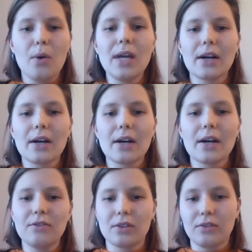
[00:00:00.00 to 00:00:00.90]
We are
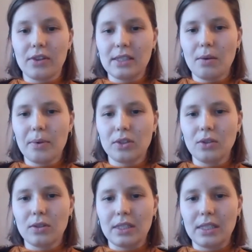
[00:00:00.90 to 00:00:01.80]
grateful for this
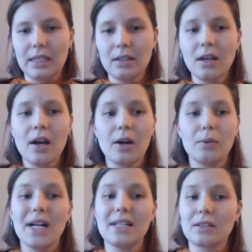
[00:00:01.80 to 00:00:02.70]
opportunity,
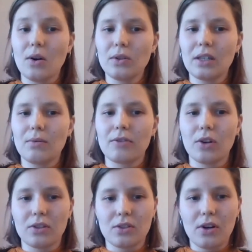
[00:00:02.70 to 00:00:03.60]
whilst noting with
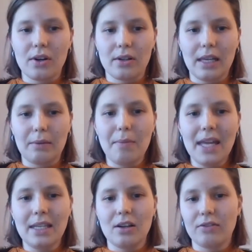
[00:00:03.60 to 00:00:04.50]
concern that
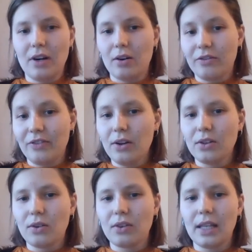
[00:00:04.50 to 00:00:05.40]
many of our fellow
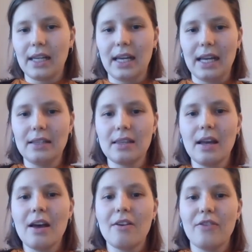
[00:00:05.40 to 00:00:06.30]
youth delegates
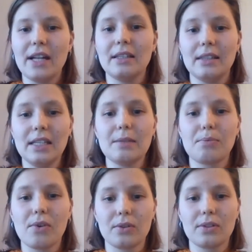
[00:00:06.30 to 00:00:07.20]
felt in this
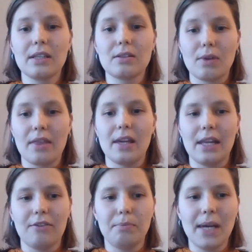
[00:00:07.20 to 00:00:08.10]
process rather
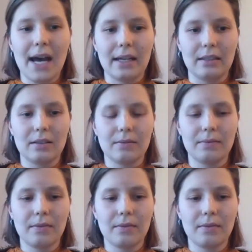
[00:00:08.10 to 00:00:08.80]
left behind.